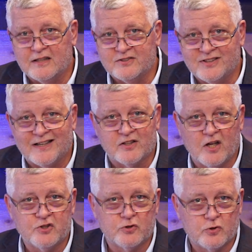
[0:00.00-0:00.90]

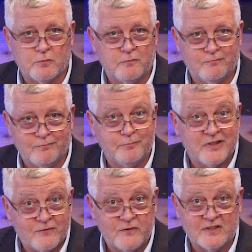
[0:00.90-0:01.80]
psychological
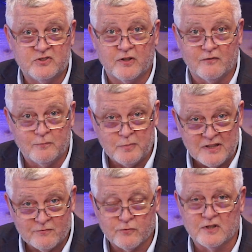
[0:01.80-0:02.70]
benefits of
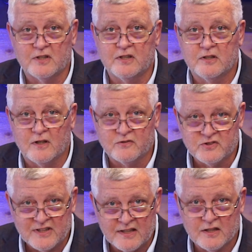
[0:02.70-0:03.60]
being friendly, of
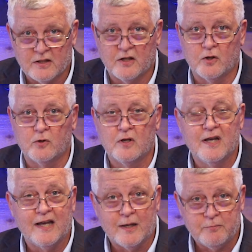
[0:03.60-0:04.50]
saying hello,
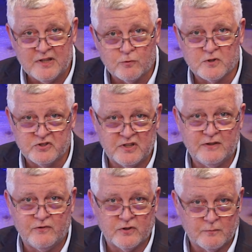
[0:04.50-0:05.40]
and being
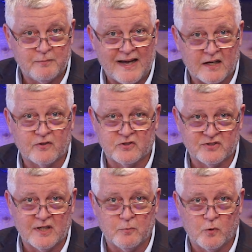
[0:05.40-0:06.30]
received back the
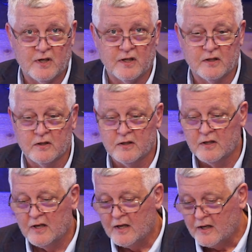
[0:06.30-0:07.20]
same way.
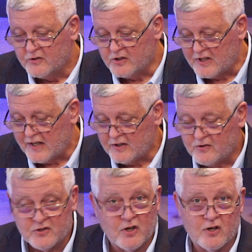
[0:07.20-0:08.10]
Today,
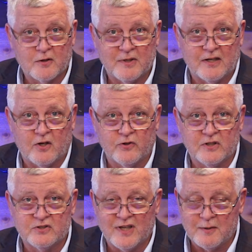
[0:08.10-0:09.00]
to talk about all
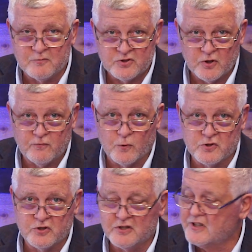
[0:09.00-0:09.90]
this, I'm so
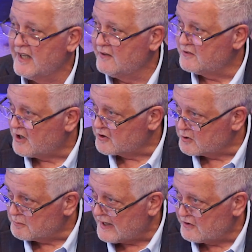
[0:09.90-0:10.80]
fortunate to have
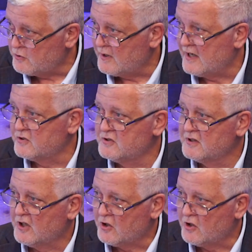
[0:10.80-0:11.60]
Dr. Matthew Housson, a